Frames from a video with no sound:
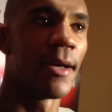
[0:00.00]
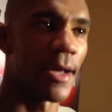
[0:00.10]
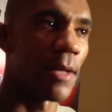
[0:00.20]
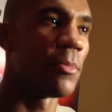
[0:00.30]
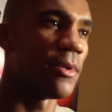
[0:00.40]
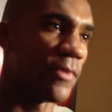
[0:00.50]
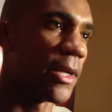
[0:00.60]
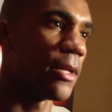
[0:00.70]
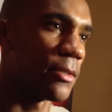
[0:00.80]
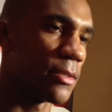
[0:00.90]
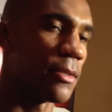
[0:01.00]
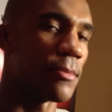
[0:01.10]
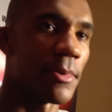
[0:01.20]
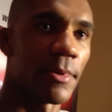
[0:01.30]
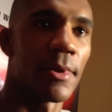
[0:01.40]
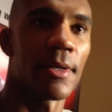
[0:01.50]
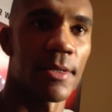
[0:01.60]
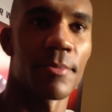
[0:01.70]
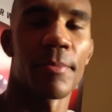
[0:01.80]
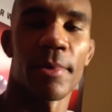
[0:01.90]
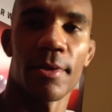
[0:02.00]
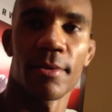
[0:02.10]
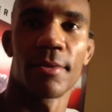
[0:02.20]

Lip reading: I'll believe in Alex. He's my man.